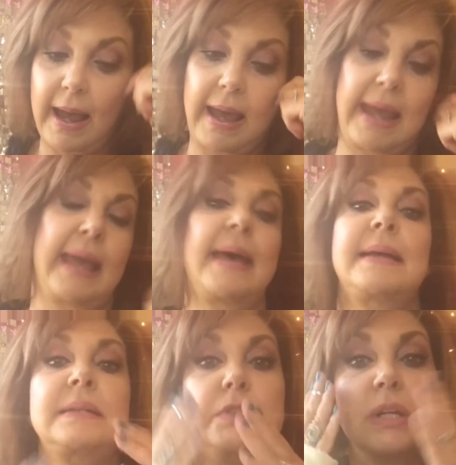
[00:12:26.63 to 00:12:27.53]

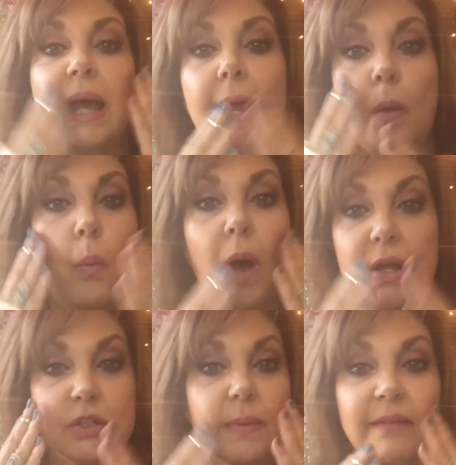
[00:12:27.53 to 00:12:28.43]
and to kind of
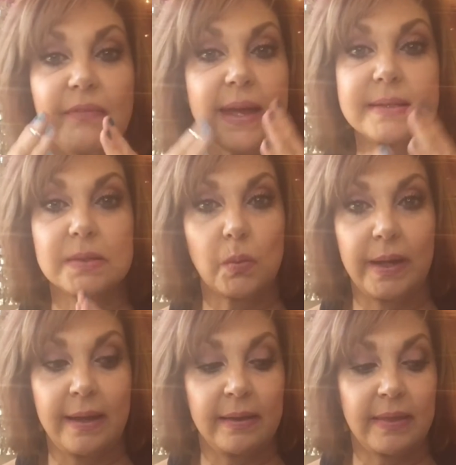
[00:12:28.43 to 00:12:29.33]
wash my face
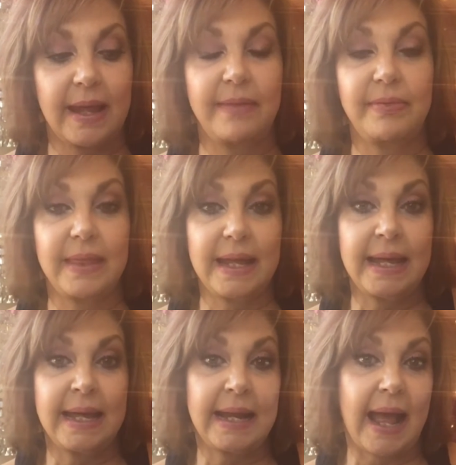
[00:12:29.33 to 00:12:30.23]
with. And
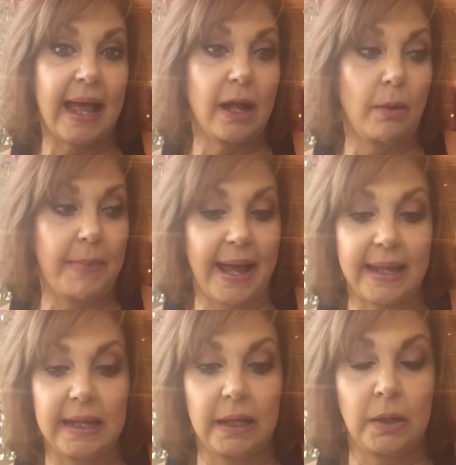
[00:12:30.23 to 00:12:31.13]
then I go
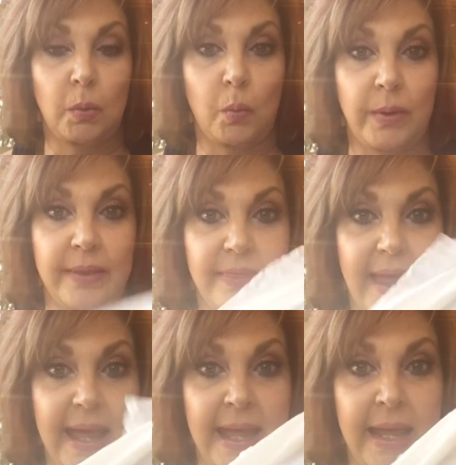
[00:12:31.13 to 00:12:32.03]
back in with
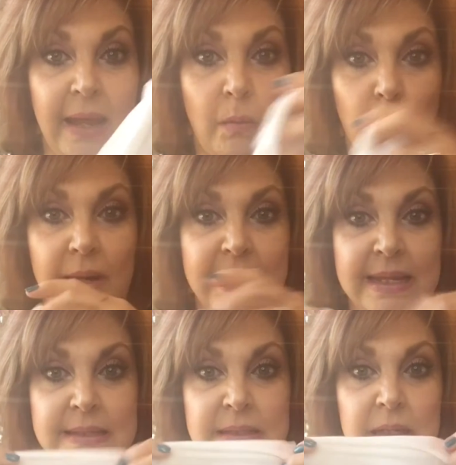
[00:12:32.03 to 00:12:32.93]
one of
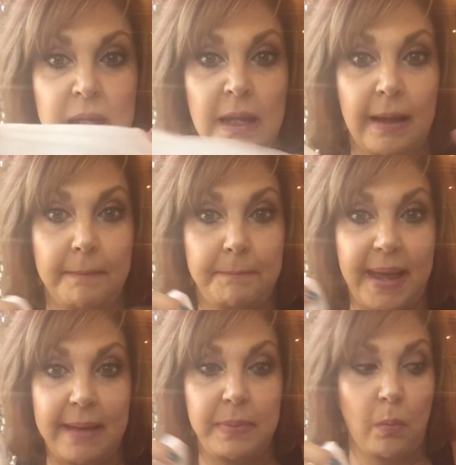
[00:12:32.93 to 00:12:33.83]
these
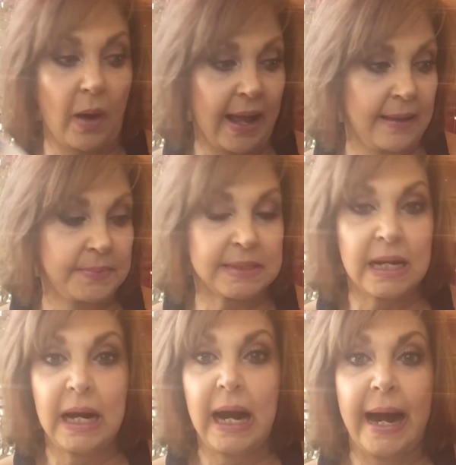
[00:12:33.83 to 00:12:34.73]
baby wipes.
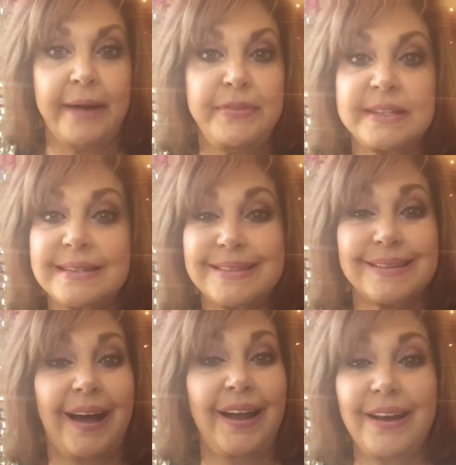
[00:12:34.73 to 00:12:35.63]
And this is
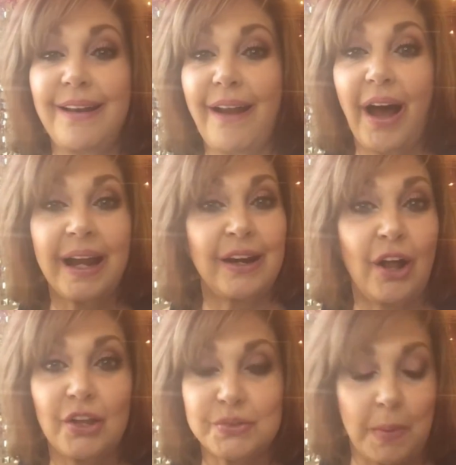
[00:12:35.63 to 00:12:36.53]
not at
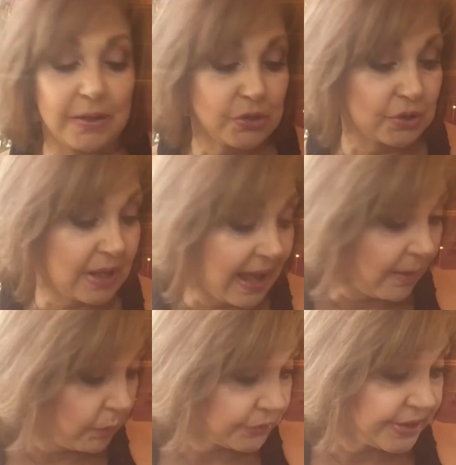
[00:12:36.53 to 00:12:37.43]
all sponsored, I
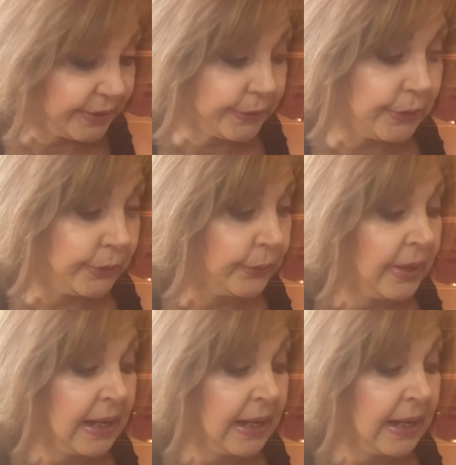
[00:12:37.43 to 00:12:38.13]
will tell you.